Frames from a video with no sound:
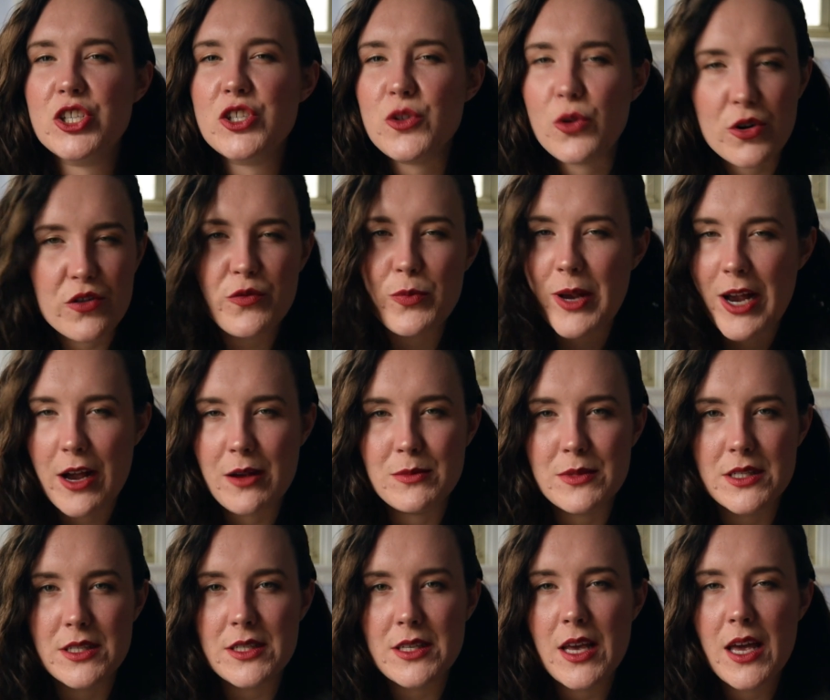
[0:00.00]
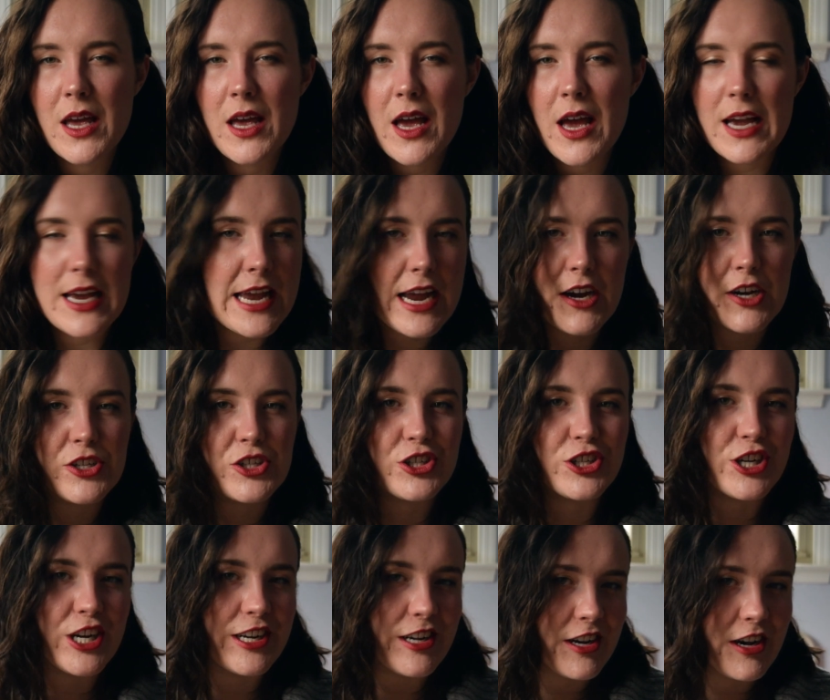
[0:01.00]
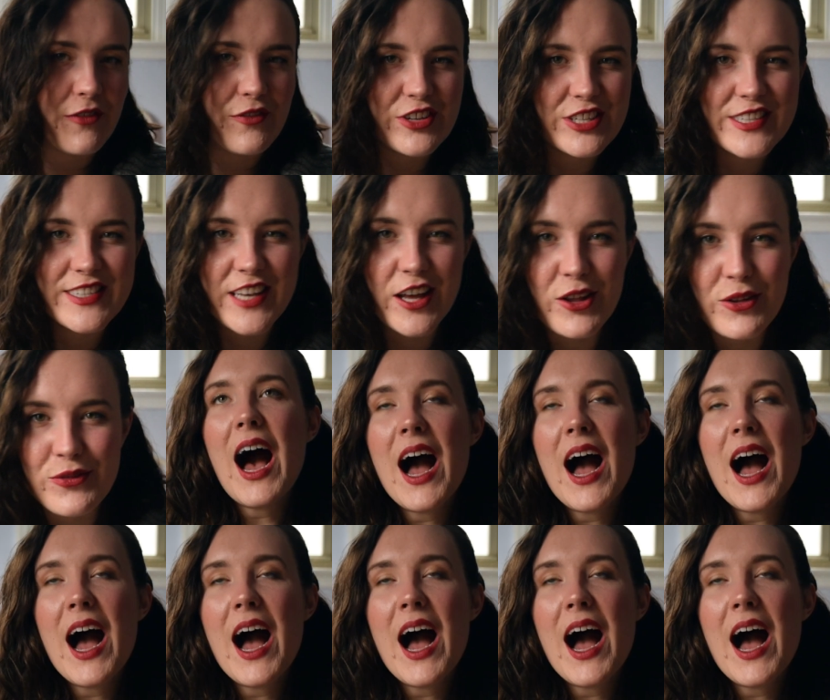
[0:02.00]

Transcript: sort of becomes a character in and of itself.